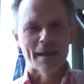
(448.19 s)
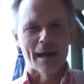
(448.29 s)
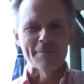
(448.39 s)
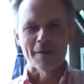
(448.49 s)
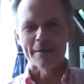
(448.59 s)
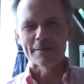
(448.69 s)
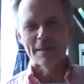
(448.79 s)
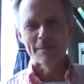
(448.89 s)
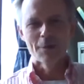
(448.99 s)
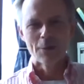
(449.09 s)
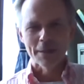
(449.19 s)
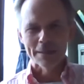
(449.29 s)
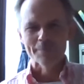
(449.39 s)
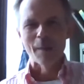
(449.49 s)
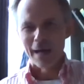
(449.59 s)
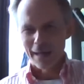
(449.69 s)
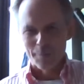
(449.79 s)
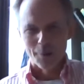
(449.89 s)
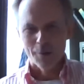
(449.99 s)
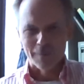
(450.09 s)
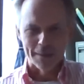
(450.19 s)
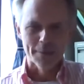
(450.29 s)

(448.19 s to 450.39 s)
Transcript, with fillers: I, if you look at my profile,